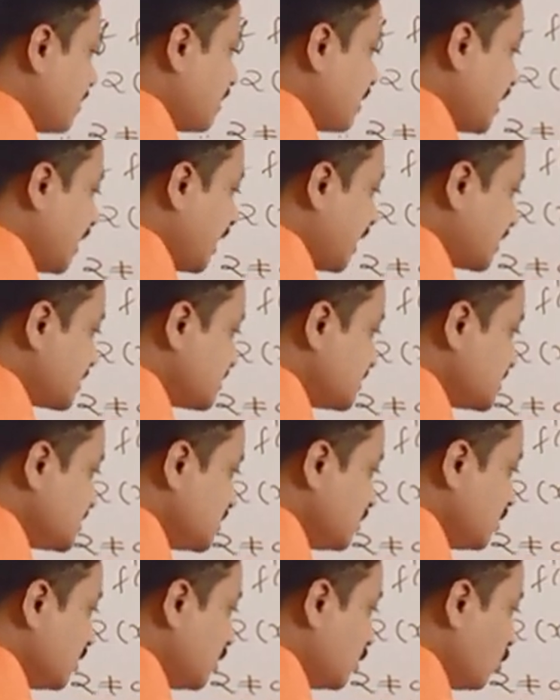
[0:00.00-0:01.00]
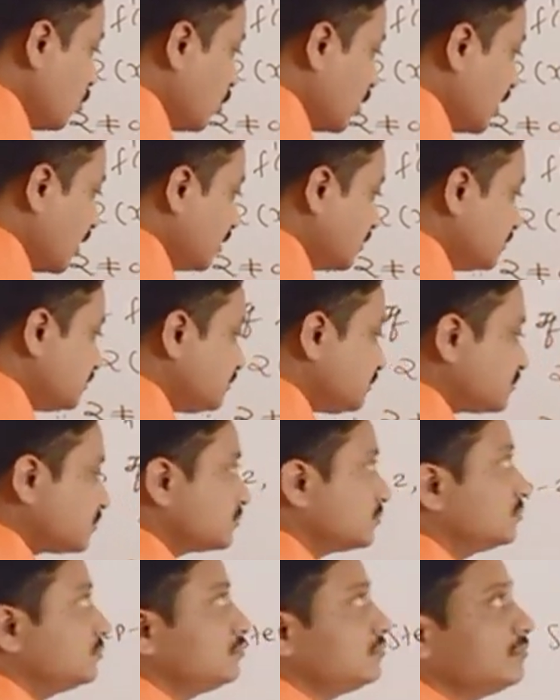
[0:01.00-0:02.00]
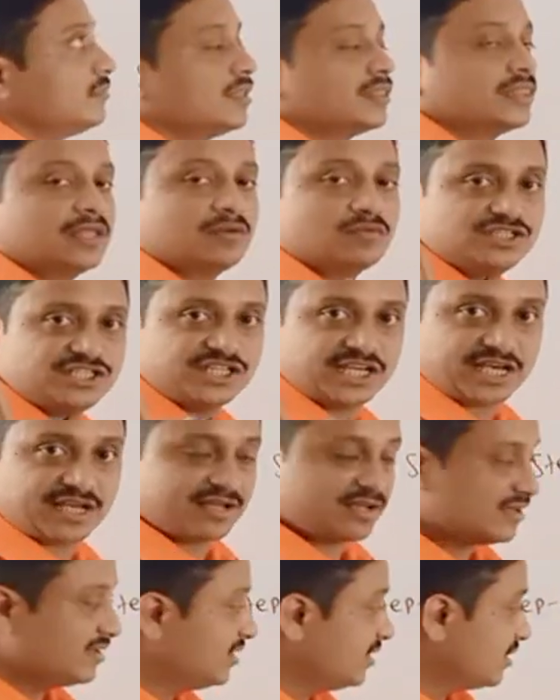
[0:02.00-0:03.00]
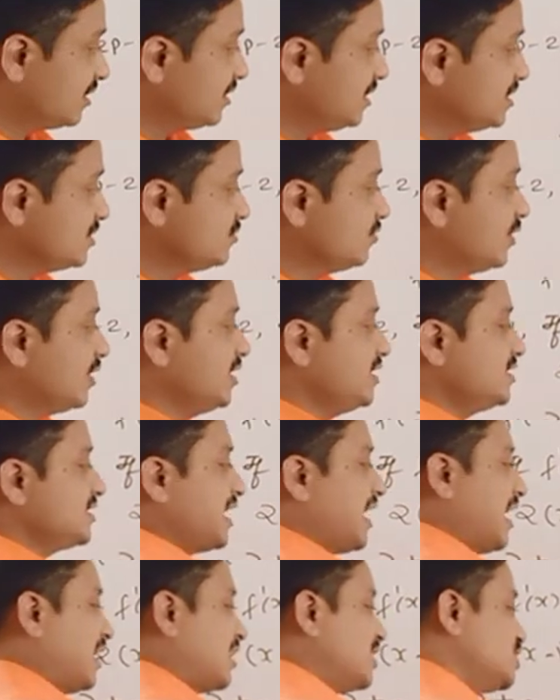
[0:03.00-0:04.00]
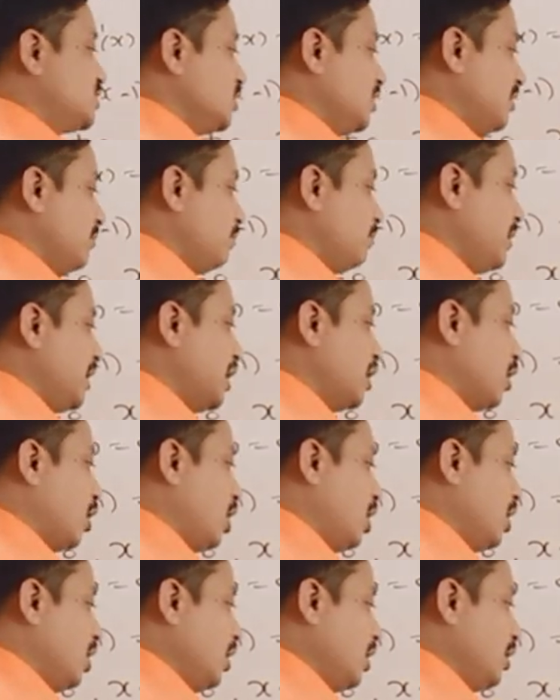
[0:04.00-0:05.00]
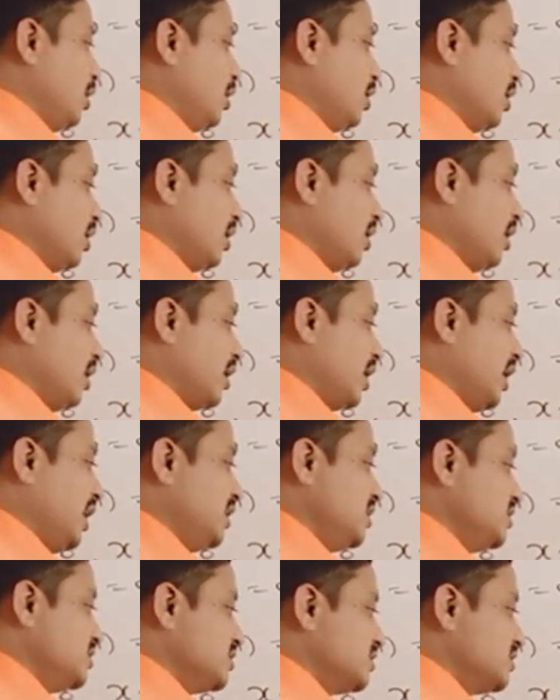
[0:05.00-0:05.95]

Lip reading: x is equal to 1. Now check. This one is actually belong your range.